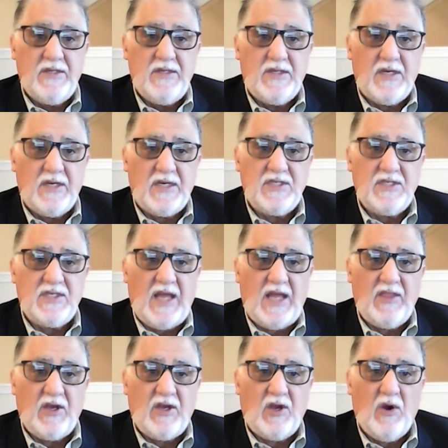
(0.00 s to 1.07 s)

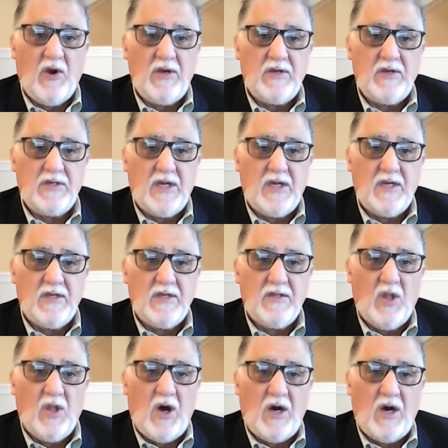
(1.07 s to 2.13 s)
extend the current
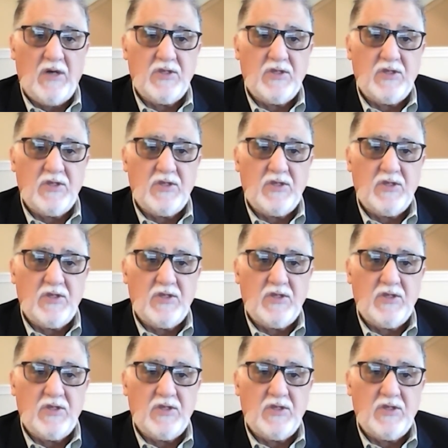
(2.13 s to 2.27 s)
law.